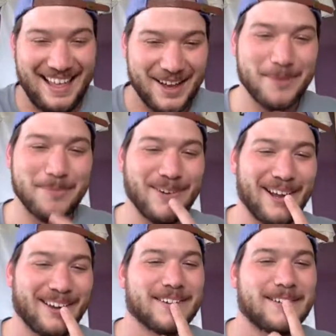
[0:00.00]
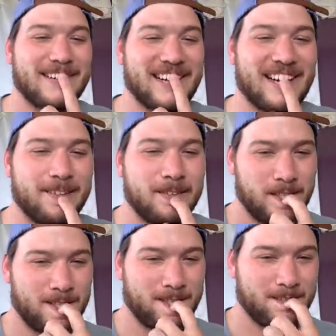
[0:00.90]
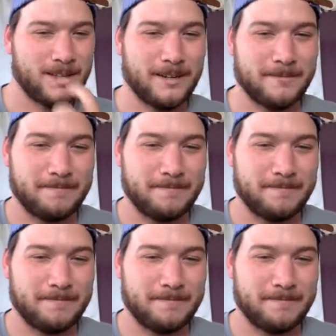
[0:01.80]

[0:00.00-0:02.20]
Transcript: Upper deck, top, bottom,